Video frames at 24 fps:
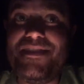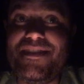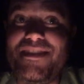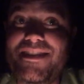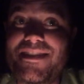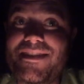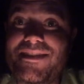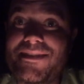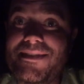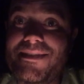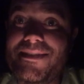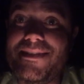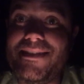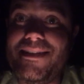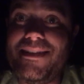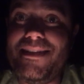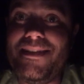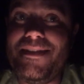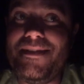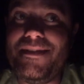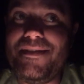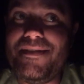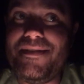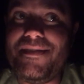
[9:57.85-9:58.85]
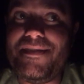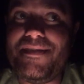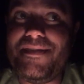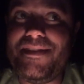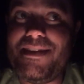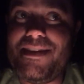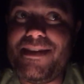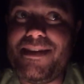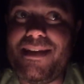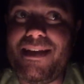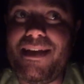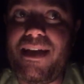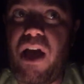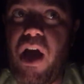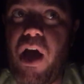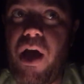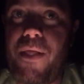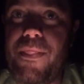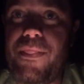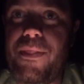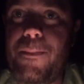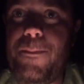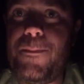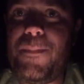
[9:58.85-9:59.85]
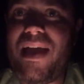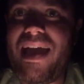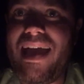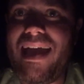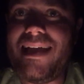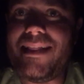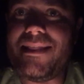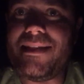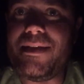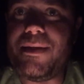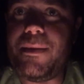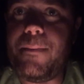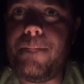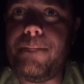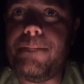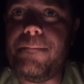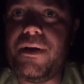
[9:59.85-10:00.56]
still is sitting on the pallid